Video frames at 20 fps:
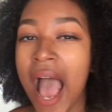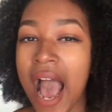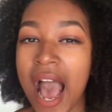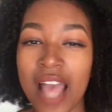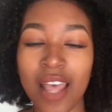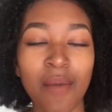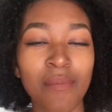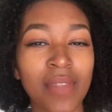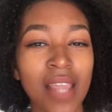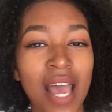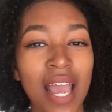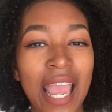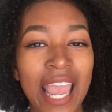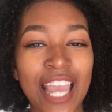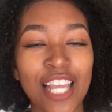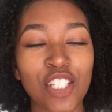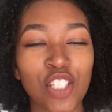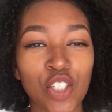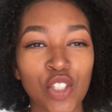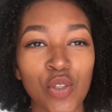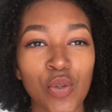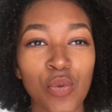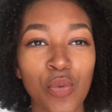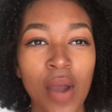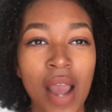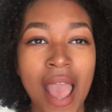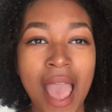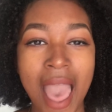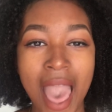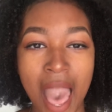I am not
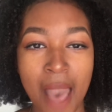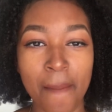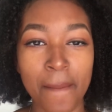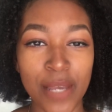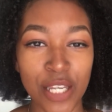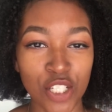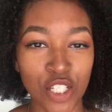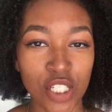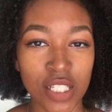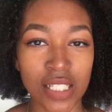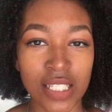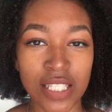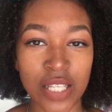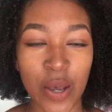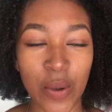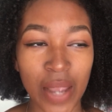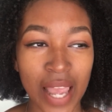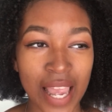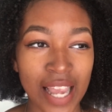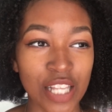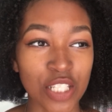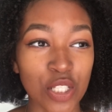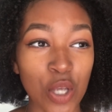HU admissions, okay?